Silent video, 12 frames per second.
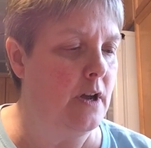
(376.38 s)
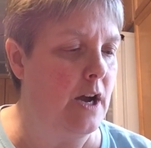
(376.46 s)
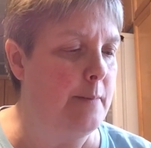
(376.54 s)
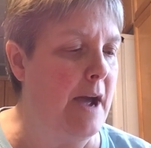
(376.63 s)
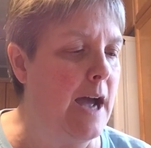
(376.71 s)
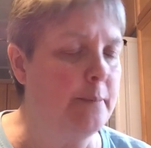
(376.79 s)

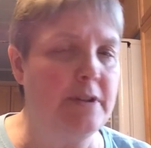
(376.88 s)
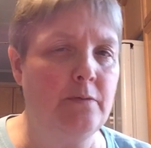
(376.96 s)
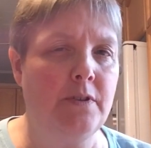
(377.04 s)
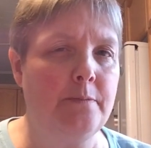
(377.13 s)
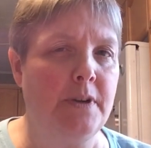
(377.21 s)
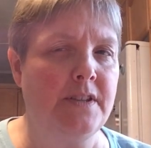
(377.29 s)
happy
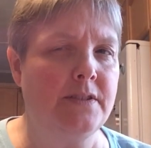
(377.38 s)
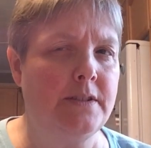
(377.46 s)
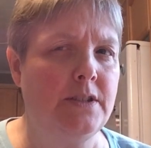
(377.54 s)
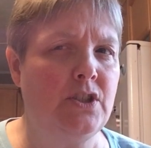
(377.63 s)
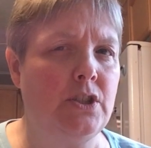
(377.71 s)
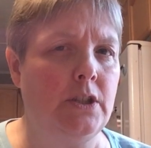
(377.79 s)
with my
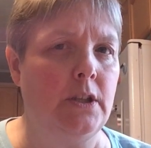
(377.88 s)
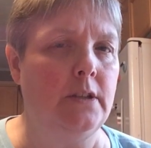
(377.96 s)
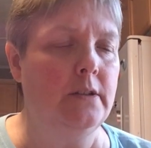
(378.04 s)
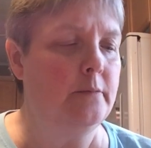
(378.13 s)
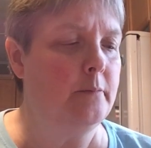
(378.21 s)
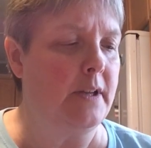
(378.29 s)

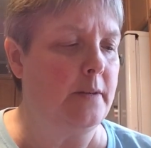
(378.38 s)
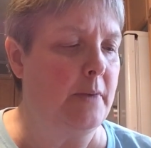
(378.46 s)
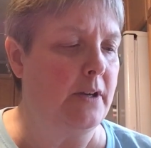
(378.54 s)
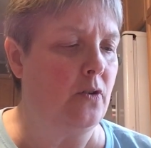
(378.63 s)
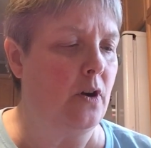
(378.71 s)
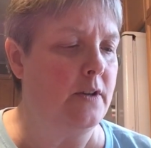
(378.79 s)
stitching, like my
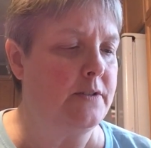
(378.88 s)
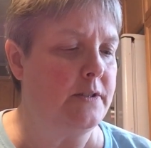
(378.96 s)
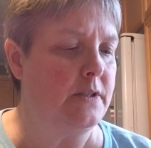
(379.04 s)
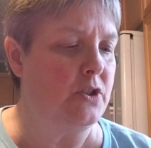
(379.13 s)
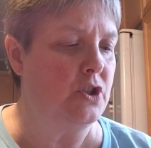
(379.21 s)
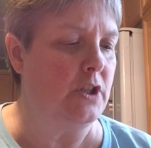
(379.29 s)
cross
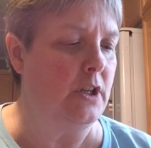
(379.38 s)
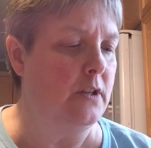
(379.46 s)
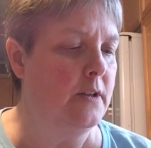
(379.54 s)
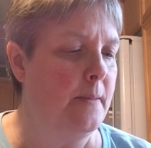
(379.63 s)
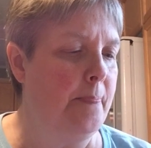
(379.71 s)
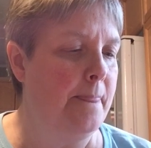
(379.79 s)
stitching,
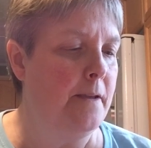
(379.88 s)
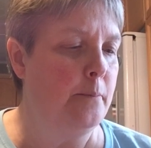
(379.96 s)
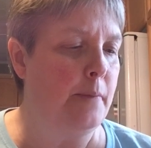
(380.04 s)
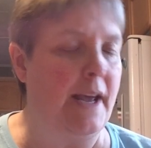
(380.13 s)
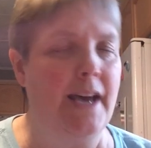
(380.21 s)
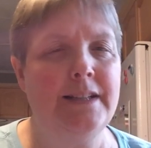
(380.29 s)

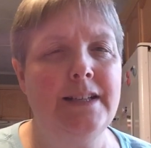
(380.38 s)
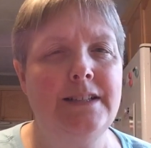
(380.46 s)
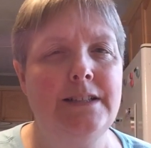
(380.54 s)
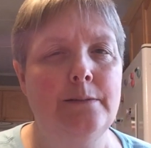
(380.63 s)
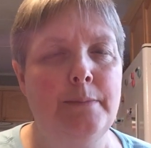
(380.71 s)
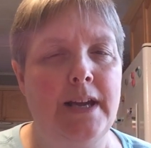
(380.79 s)
but I had an
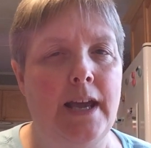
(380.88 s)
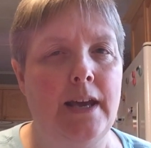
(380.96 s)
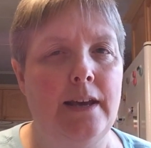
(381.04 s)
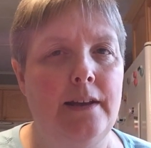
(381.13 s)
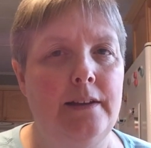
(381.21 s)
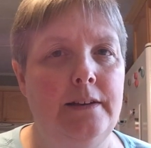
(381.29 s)
idea in my
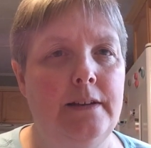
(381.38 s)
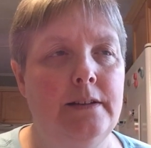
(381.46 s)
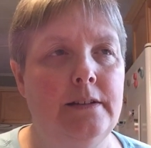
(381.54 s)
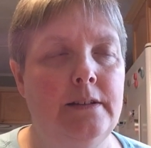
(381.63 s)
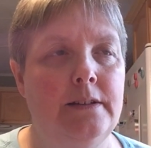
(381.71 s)
head,